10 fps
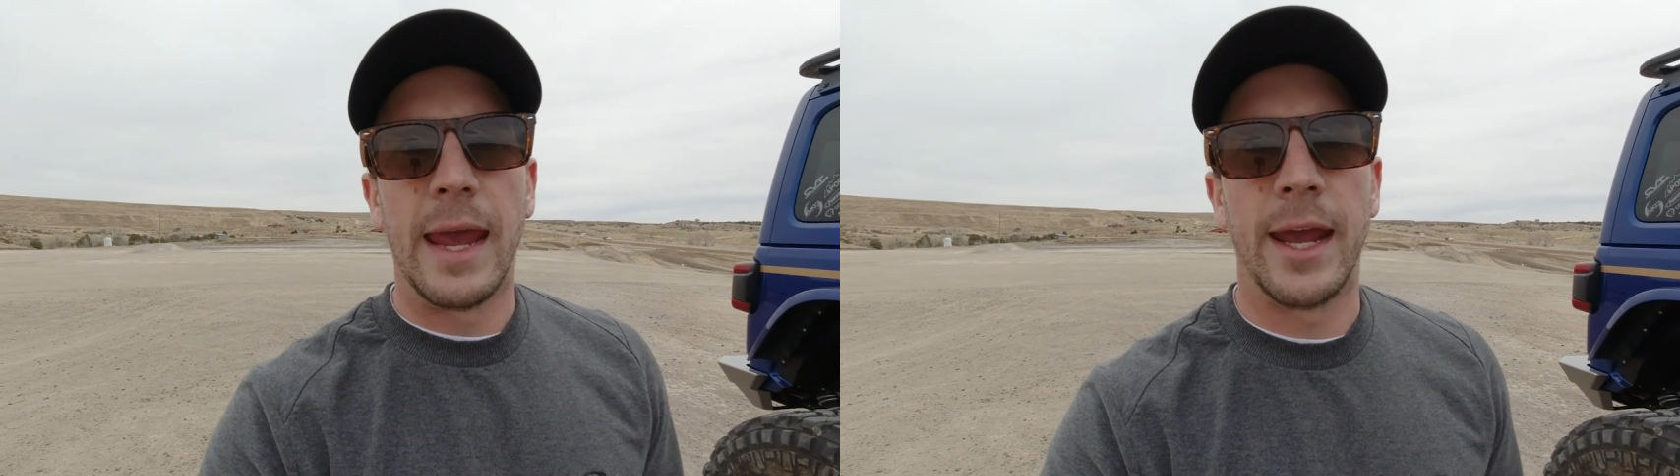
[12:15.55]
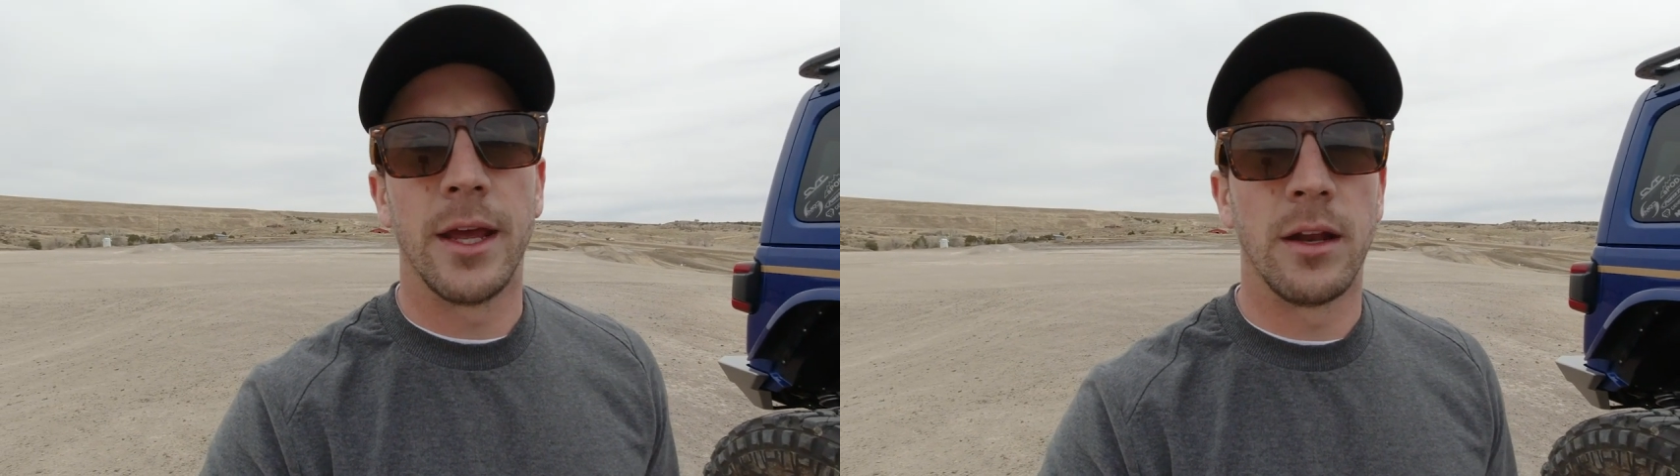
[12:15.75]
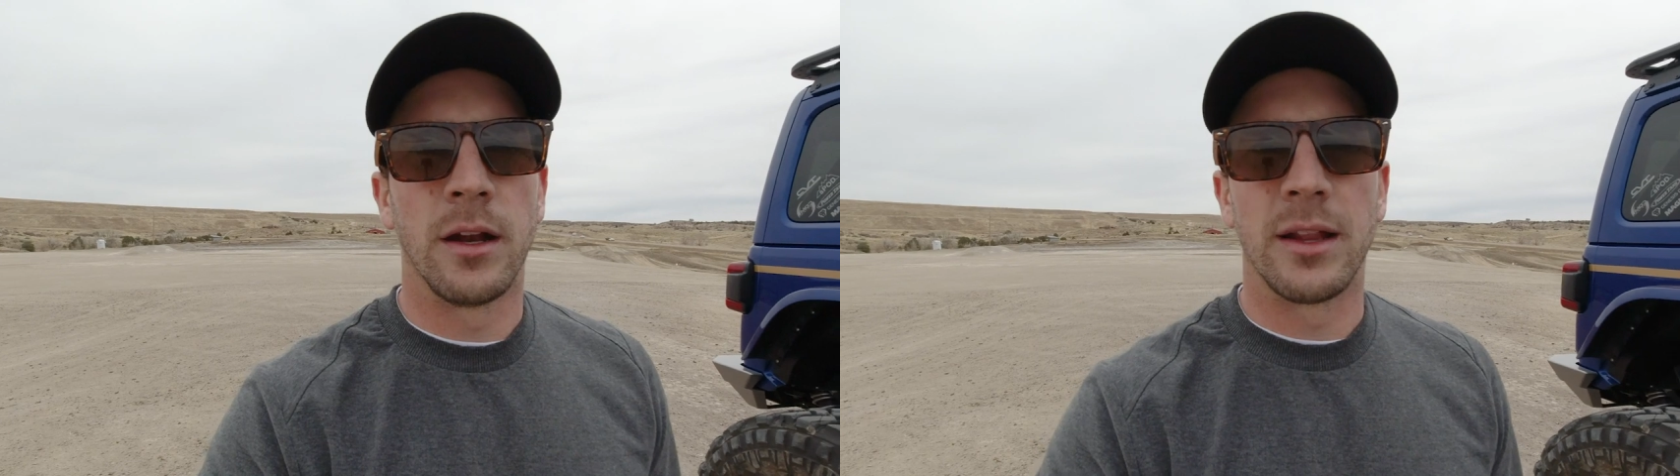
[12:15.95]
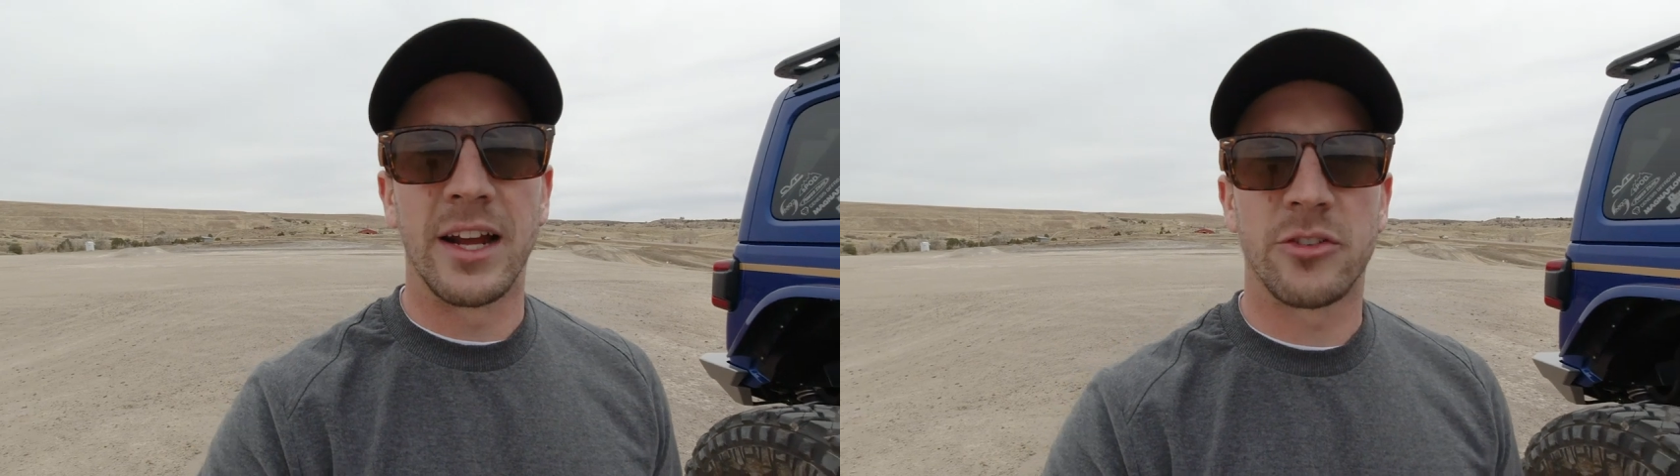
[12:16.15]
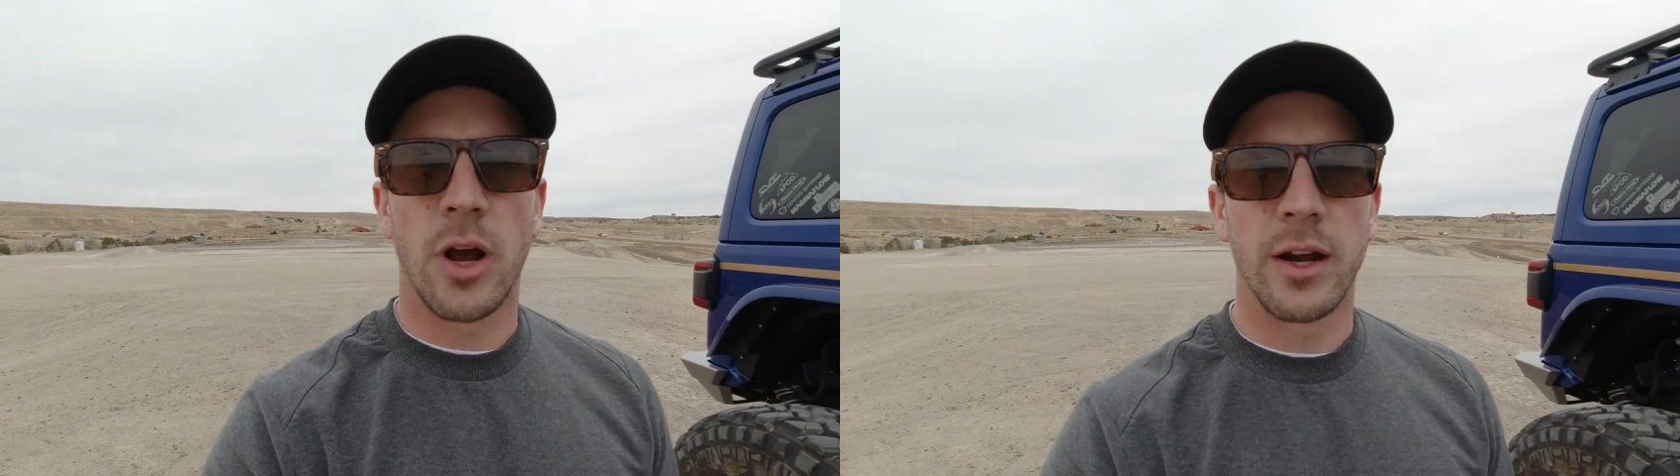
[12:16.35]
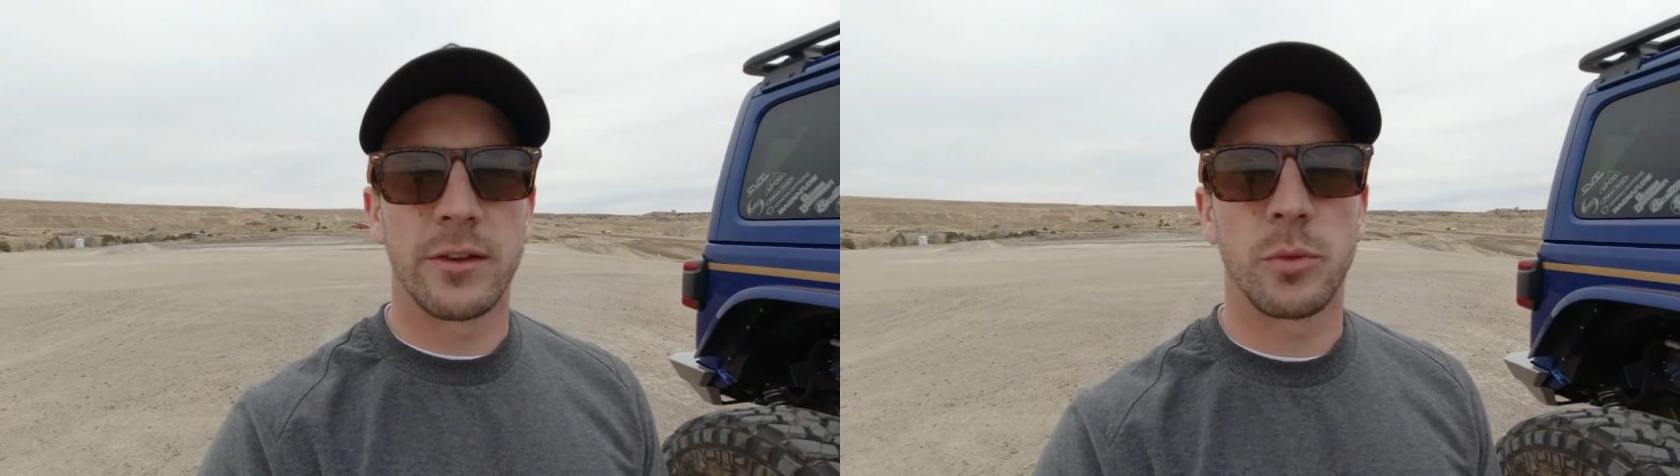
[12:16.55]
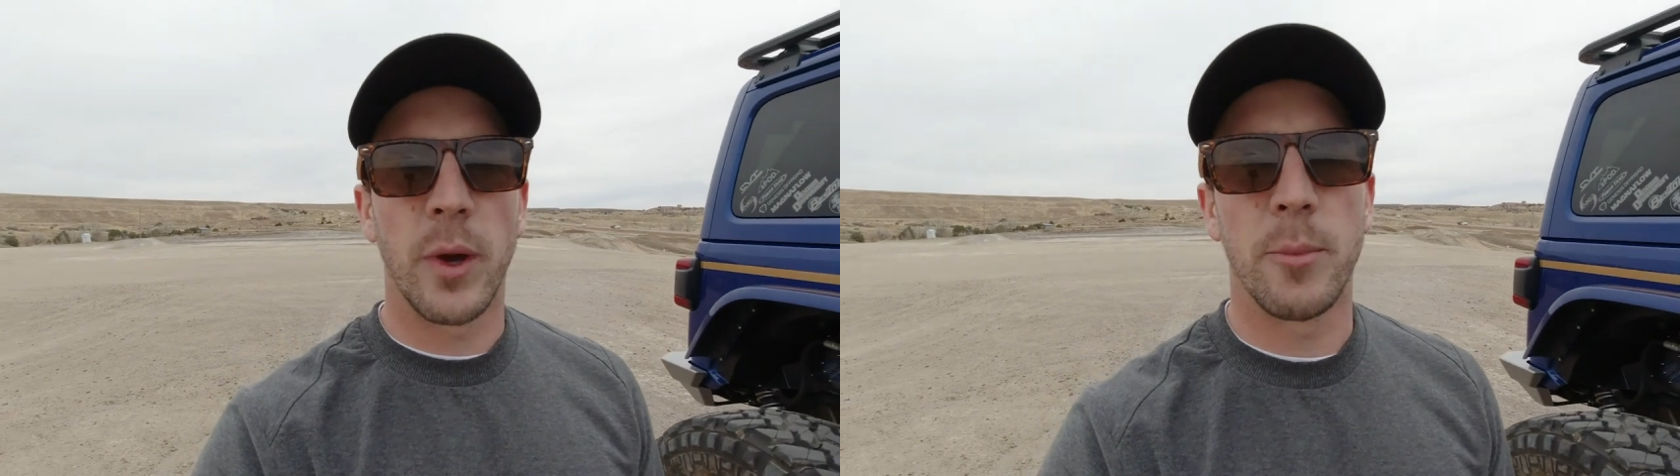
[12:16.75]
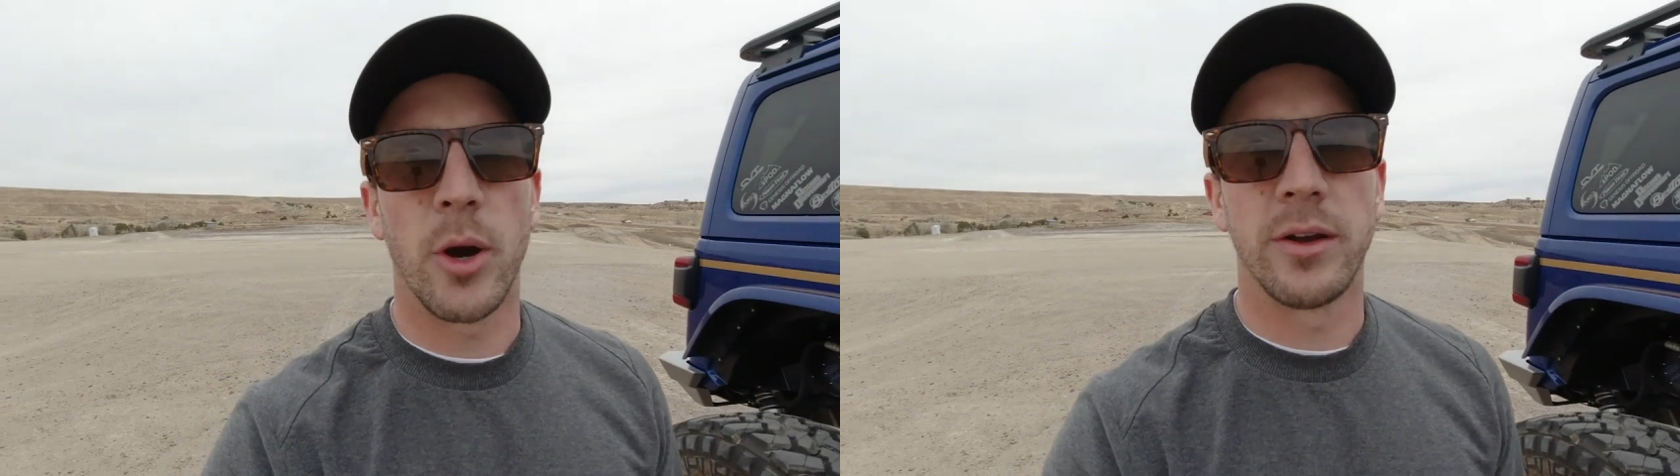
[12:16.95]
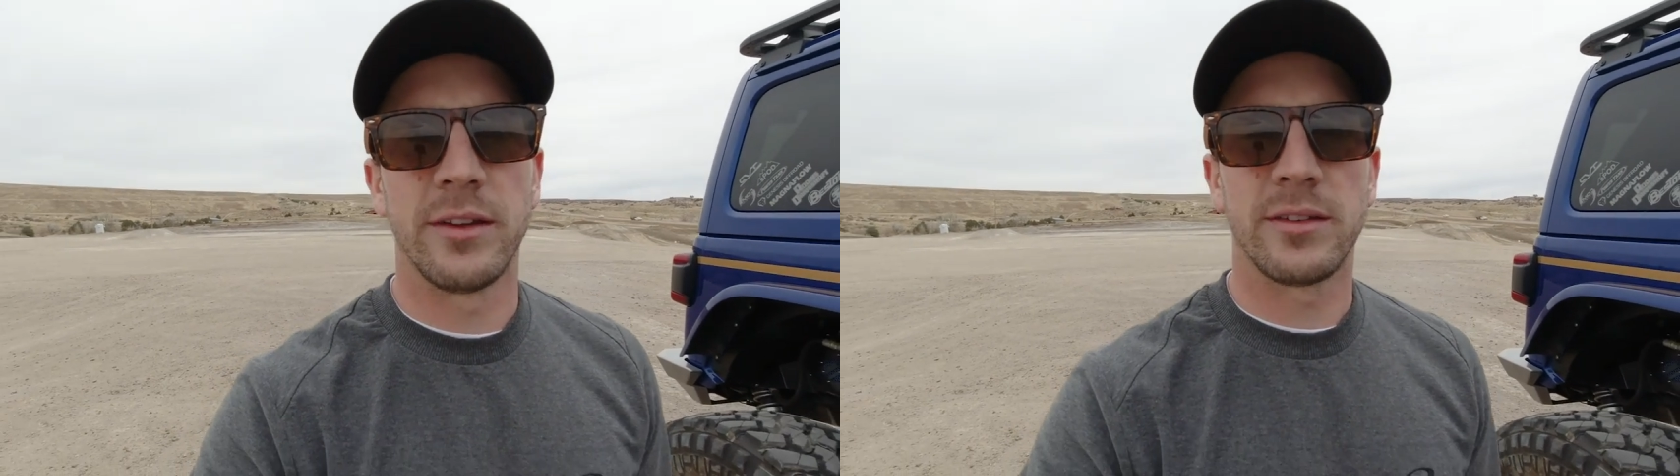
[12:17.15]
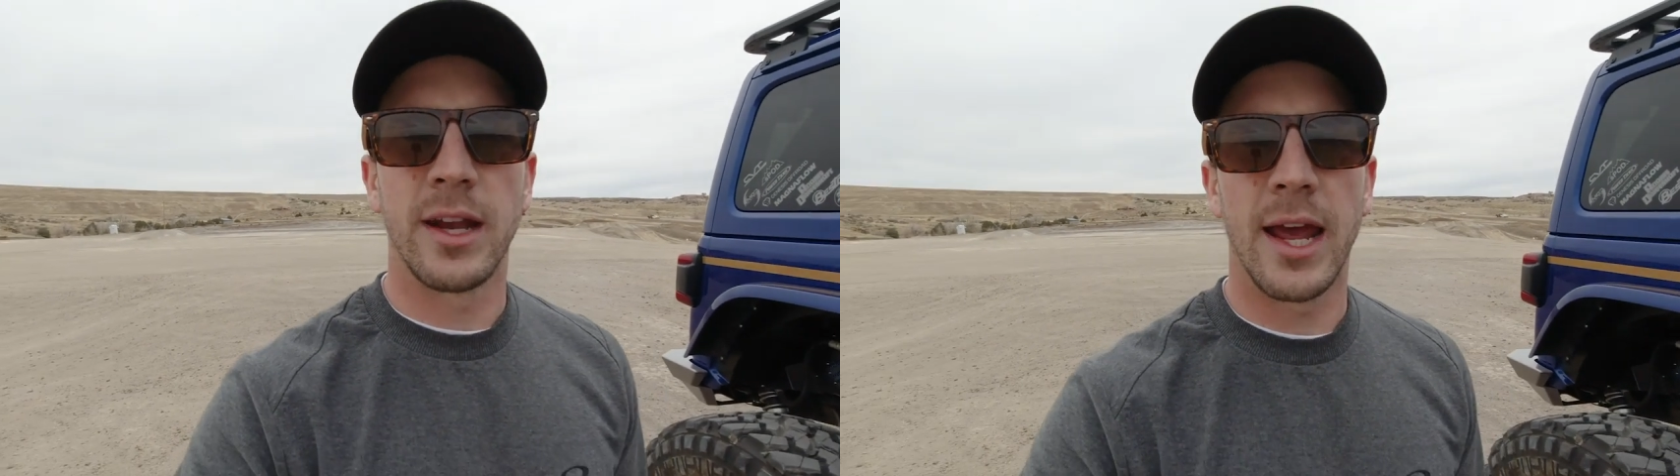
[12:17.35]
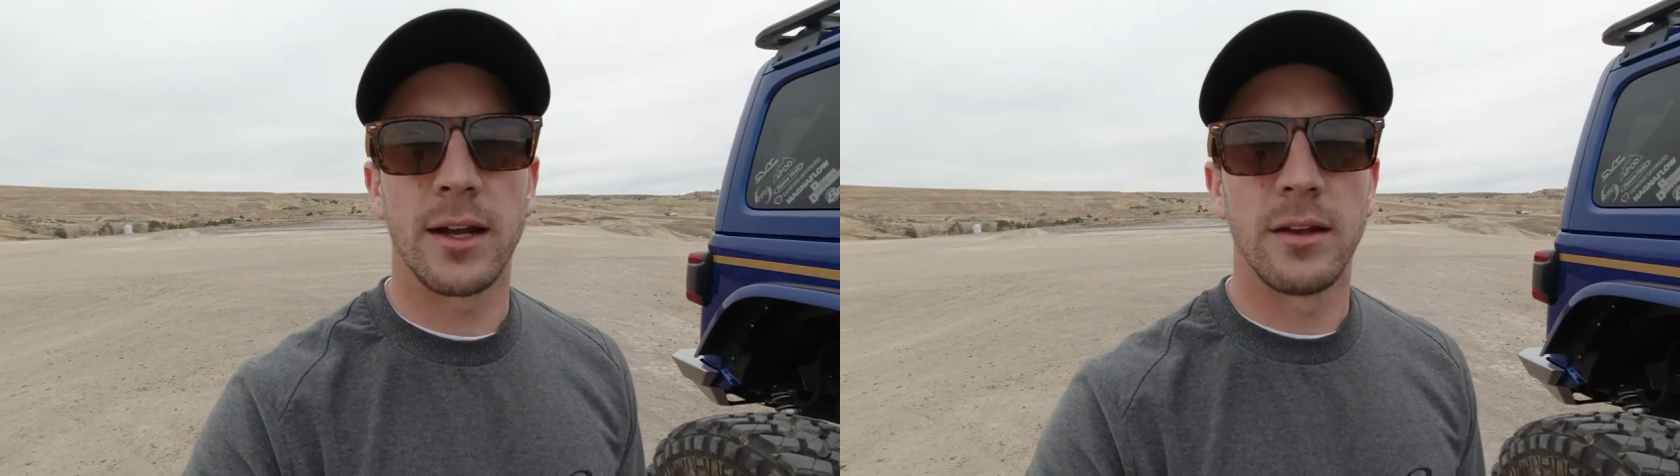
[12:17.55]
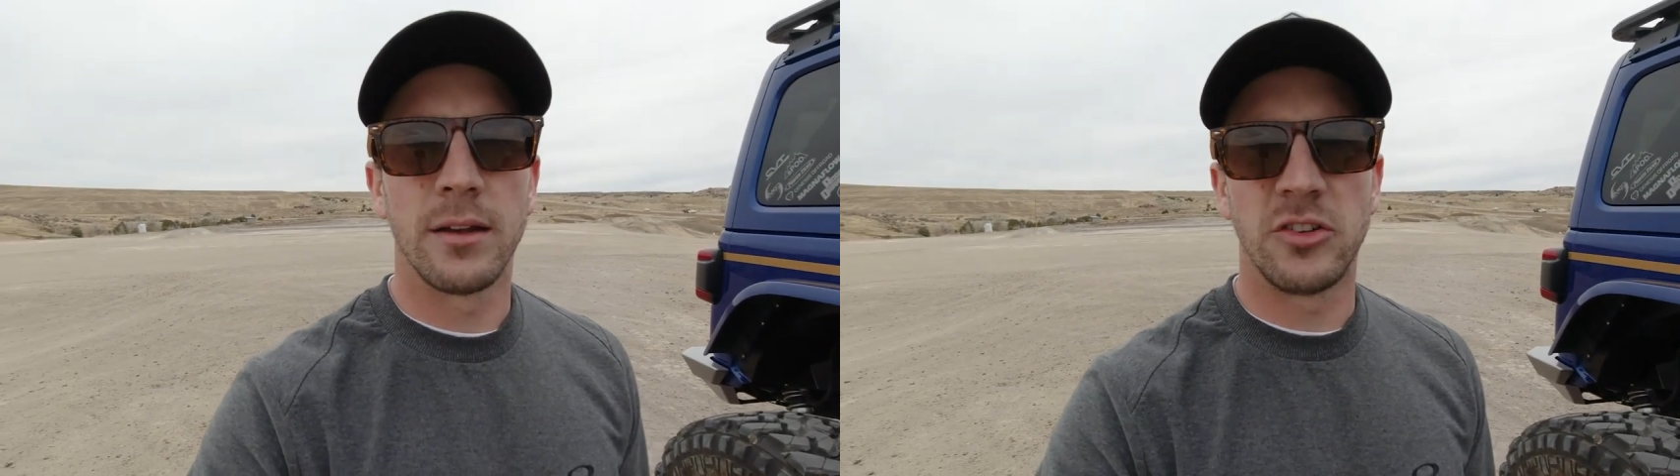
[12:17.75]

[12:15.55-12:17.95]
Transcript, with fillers: and an electronic sway bar disconnect,